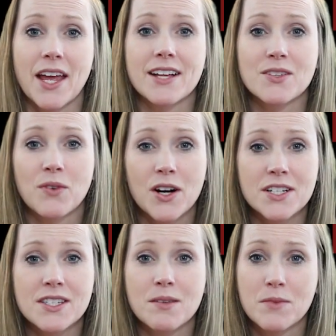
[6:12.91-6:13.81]
As far
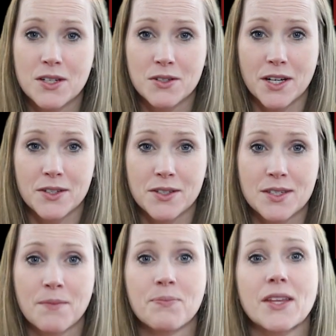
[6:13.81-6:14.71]
as the meal
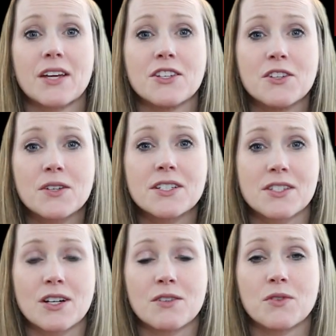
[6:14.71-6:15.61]
goes, you can
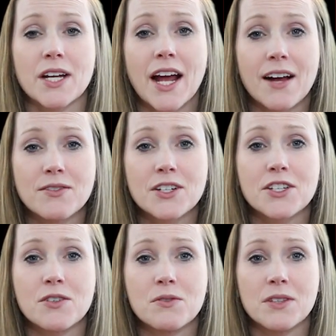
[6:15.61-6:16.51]
serve whatever
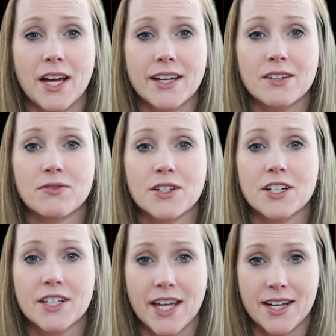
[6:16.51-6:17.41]
you like for
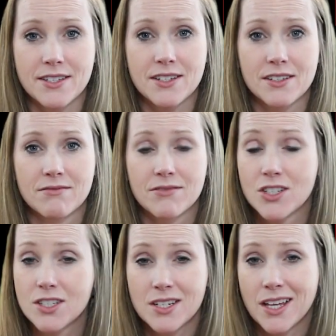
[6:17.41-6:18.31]
your guest,
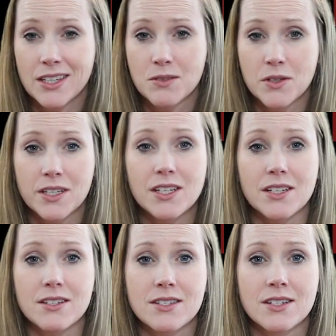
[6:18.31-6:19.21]
just nothing with
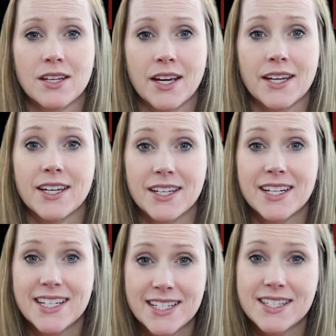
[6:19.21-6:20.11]
yeast. It
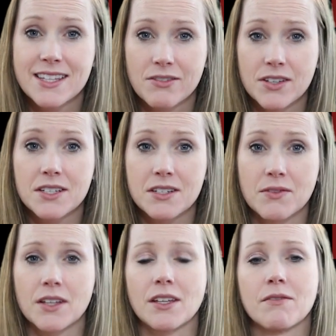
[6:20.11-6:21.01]
is the Feast of
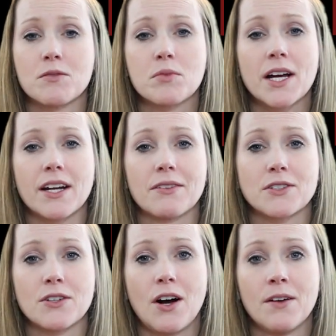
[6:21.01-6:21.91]
Unleavened Bread,
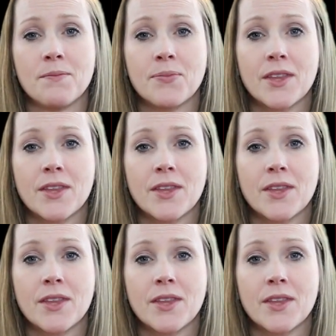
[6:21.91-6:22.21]
after all.